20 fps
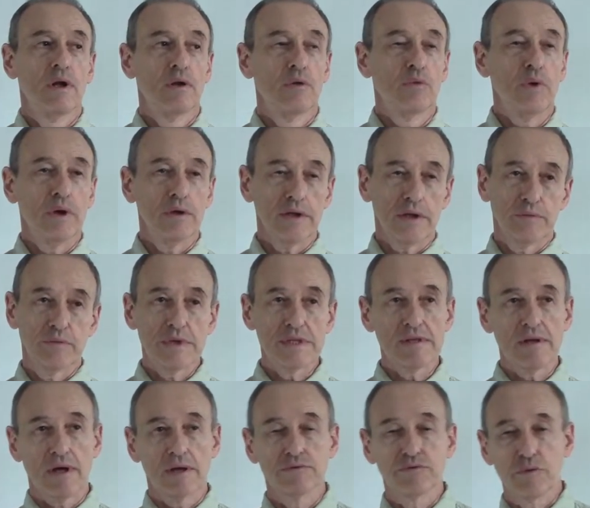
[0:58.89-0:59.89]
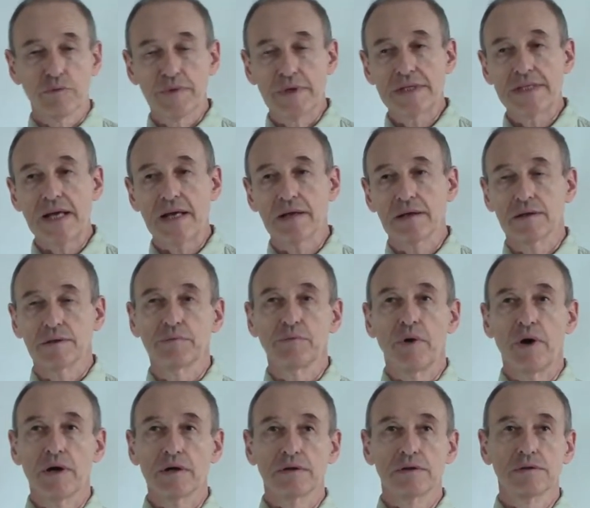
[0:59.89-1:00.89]
Well, let me start from the second
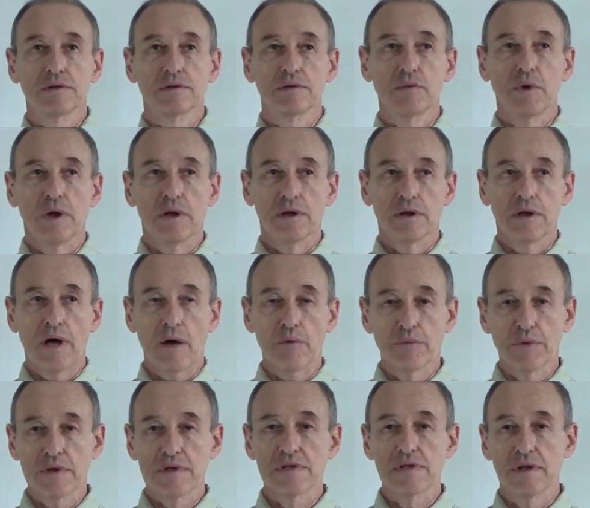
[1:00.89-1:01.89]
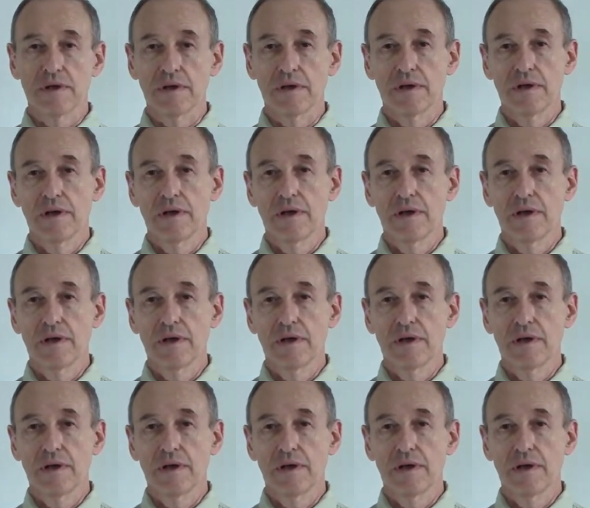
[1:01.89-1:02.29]
part. Well, obviously,